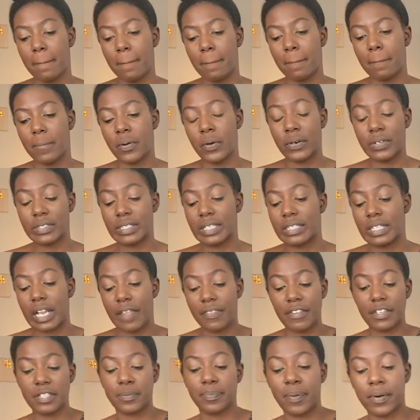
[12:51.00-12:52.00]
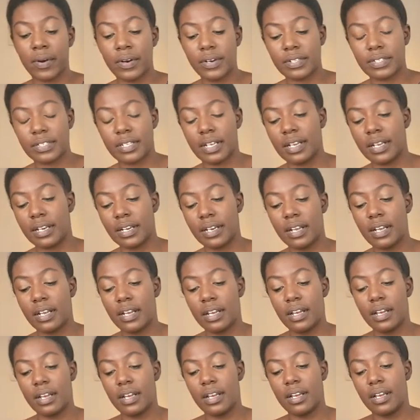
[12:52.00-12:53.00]
person that this person
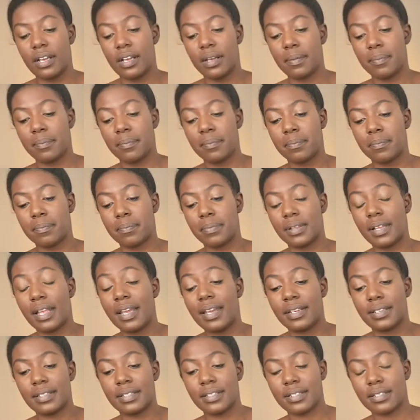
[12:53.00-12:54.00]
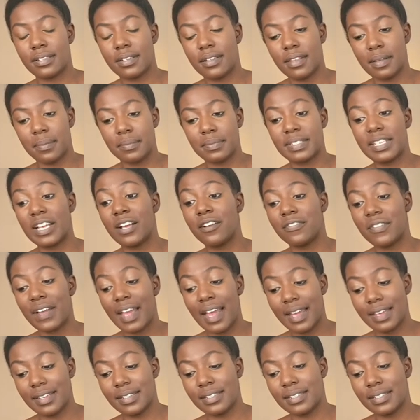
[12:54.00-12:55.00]
placed themselves
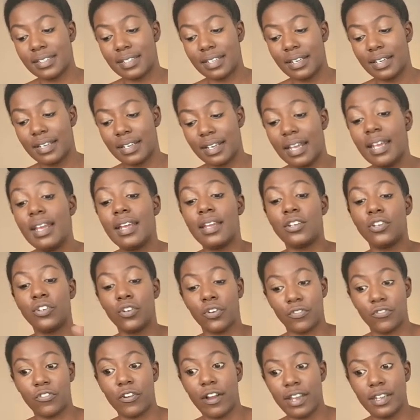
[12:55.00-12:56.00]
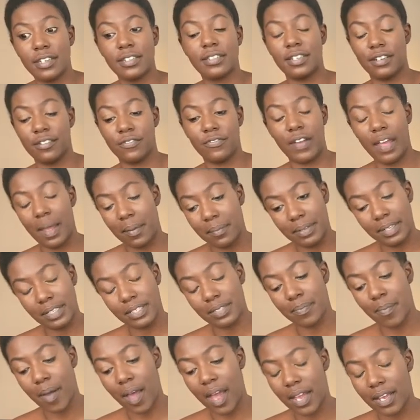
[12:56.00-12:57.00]
as in your friends and
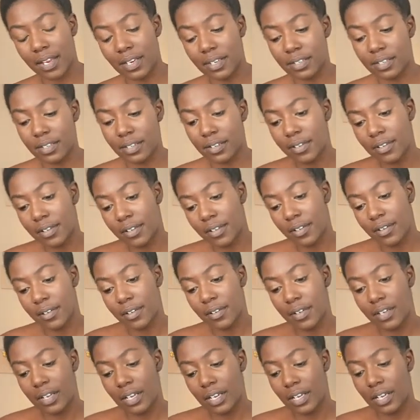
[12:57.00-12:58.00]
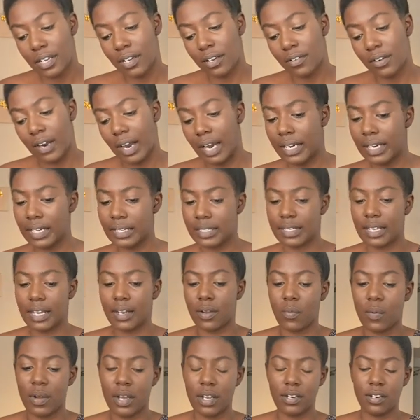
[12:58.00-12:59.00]
family's mind, right? It's
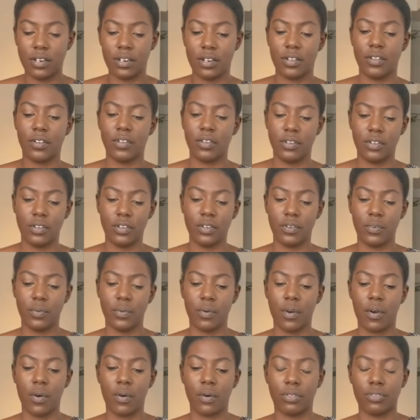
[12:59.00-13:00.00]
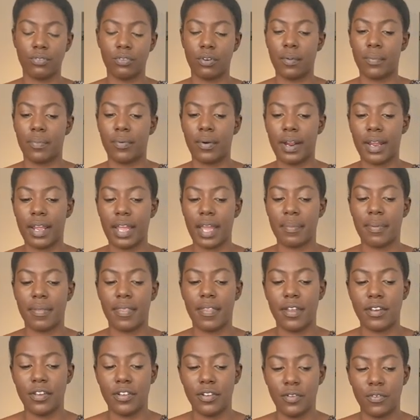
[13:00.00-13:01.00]
like when you go through a breakup and
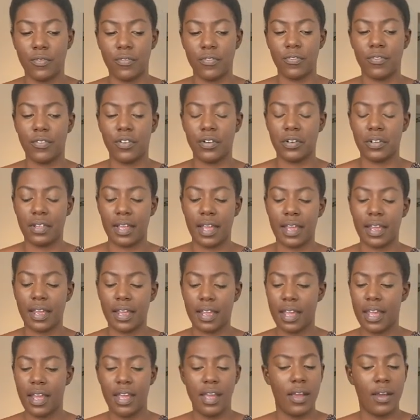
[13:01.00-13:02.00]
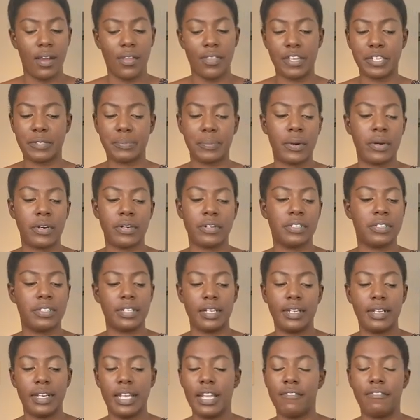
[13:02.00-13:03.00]
then you're like, this
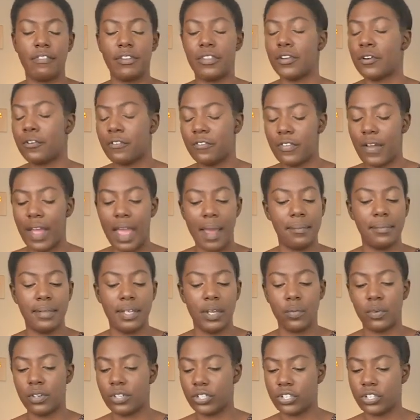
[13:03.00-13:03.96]
person, even their family was